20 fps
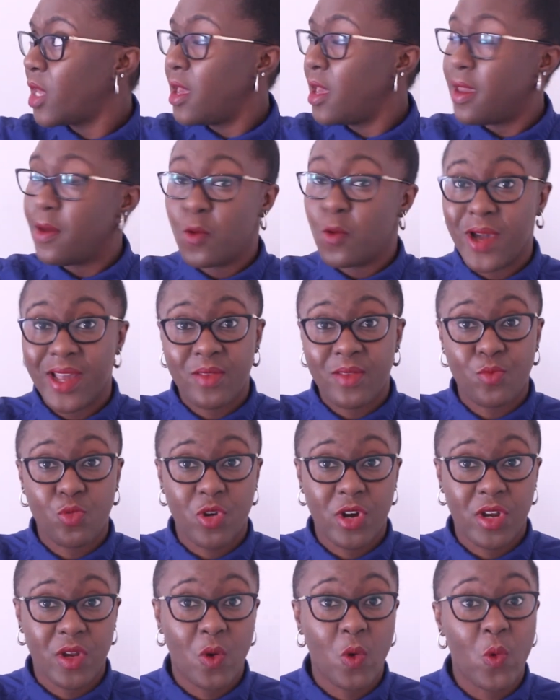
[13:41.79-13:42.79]

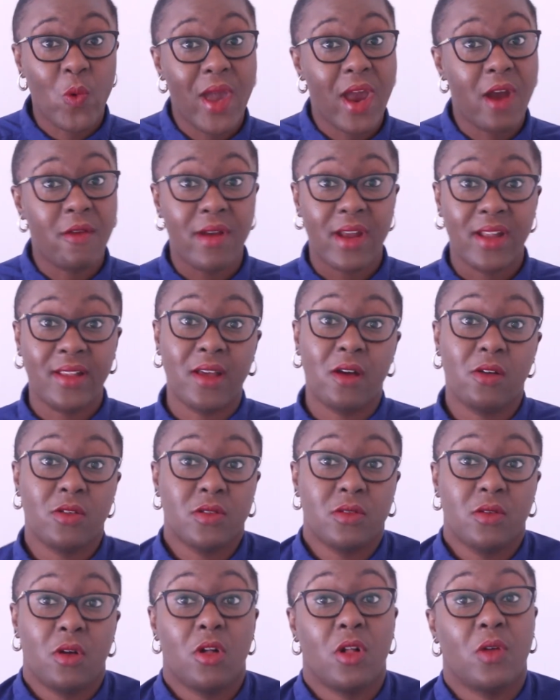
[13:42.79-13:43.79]
whiteboard where I write
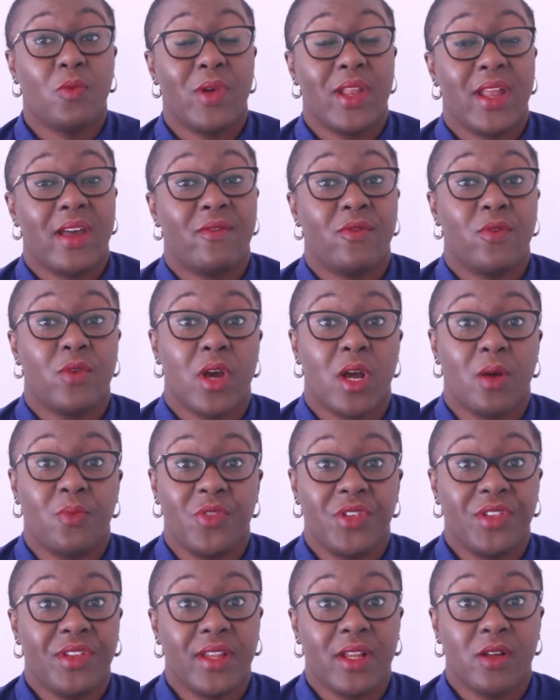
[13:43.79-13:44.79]
out, or whether I've
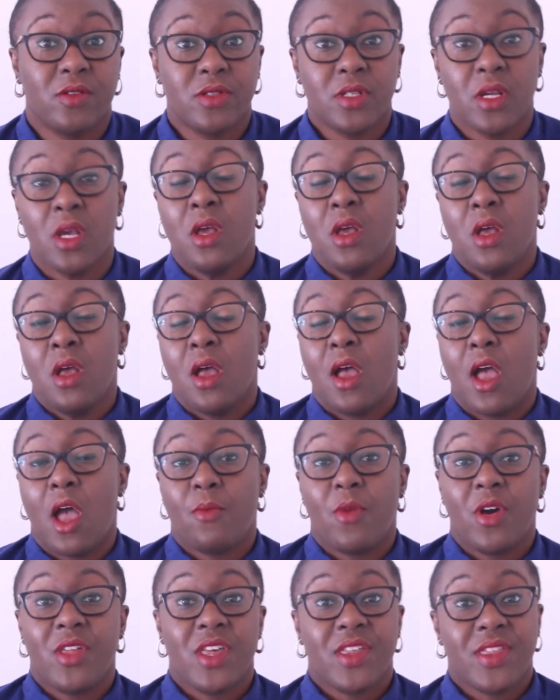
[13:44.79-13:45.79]
written out
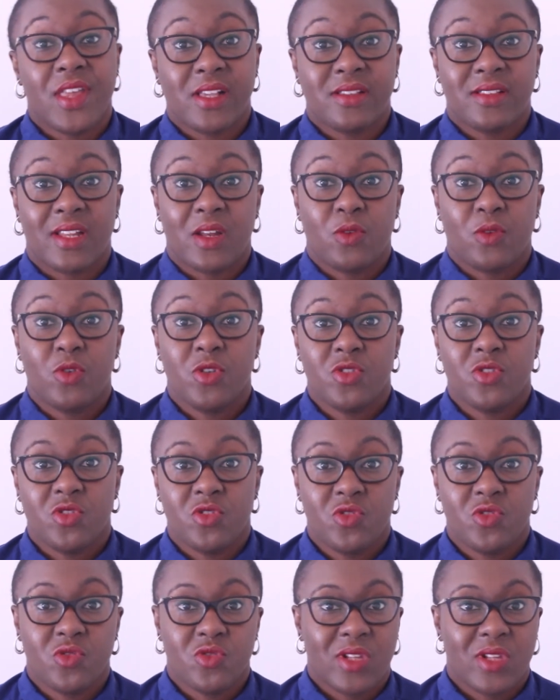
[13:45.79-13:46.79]
other things that I want to
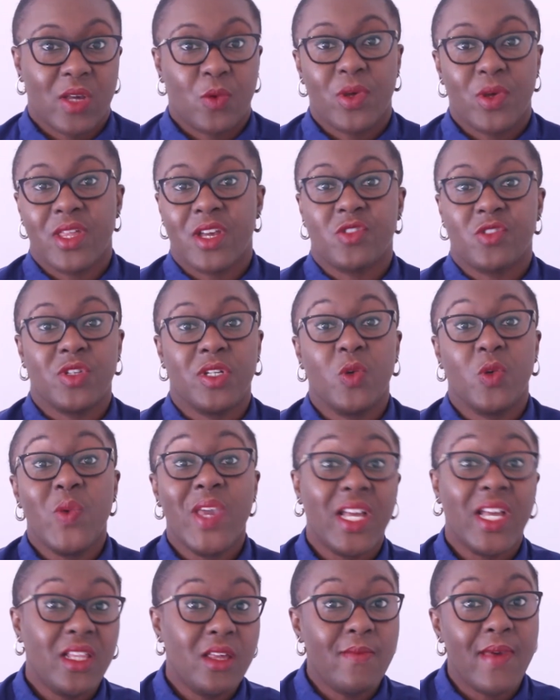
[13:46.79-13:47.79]
do, like whether it's on a
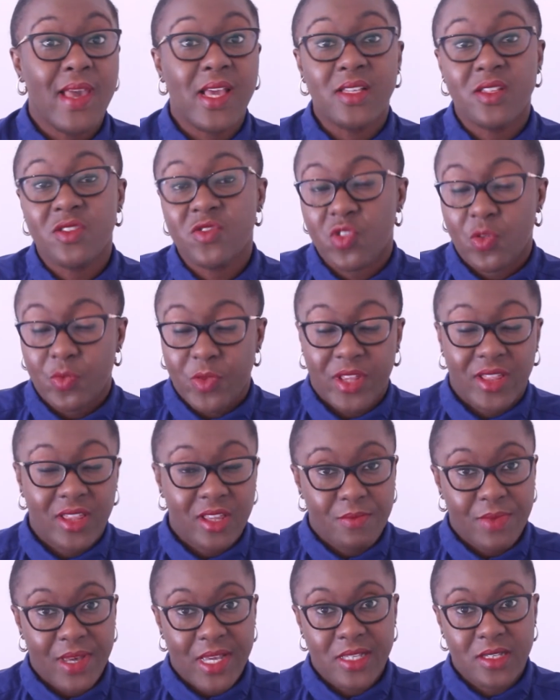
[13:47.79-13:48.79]
weekly basis or
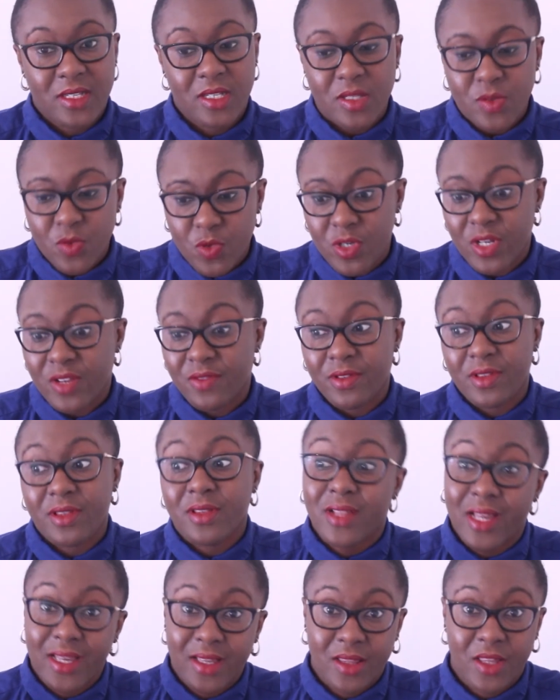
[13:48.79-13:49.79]
monthly basis or
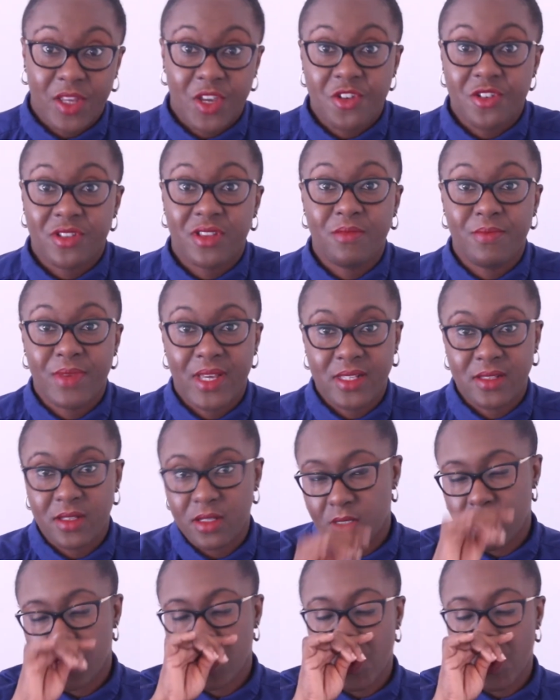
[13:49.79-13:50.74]
even like the yearly basis.